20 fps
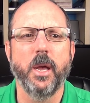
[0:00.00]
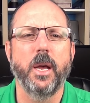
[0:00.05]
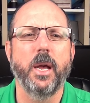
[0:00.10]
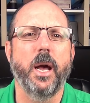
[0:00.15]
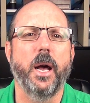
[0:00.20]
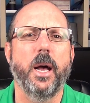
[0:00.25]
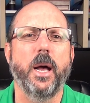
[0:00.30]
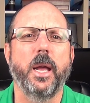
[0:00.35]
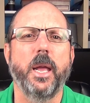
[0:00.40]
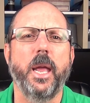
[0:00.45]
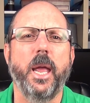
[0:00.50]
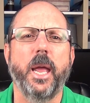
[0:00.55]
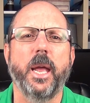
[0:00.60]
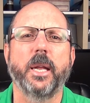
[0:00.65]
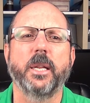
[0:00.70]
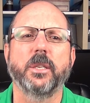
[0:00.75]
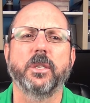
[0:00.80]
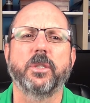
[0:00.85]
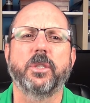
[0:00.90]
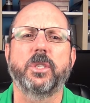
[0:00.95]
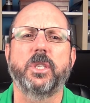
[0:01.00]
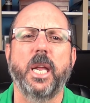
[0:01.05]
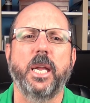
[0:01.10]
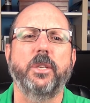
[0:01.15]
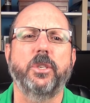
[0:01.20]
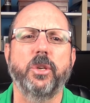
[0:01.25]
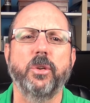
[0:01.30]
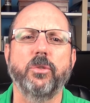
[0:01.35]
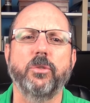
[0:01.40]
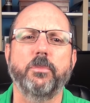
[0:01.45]
Uh, and stay
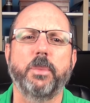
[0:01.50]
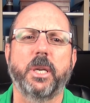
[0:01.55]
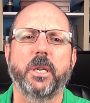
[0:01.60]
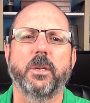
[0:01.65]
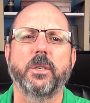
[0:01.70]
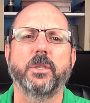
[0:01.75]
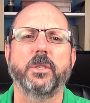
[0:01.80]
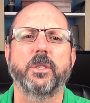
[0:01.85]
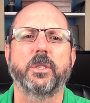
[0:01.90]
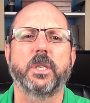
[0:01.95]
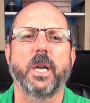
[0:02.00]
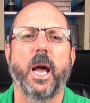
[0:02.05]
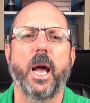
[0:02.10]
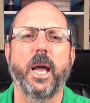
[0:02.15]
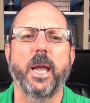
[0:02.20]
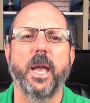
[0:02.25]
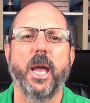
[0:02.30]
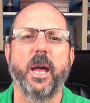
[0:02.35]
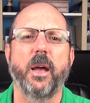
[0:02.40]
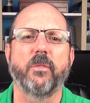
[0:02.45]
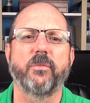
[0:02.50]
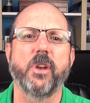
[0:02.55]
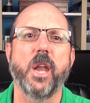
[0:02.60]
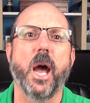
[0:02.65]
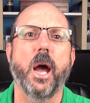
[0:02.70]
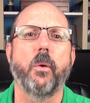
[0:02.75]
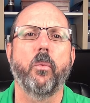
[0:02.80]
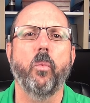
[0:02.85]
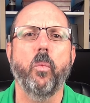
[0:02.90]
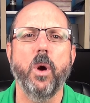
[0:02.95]
tuned because I have
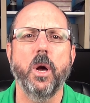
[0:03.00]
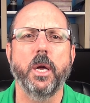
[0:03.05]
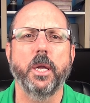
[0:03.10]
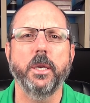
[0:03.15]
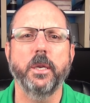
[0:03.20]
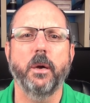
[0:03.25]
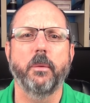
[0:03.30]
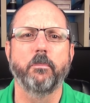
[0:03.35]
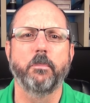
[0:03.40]
not one,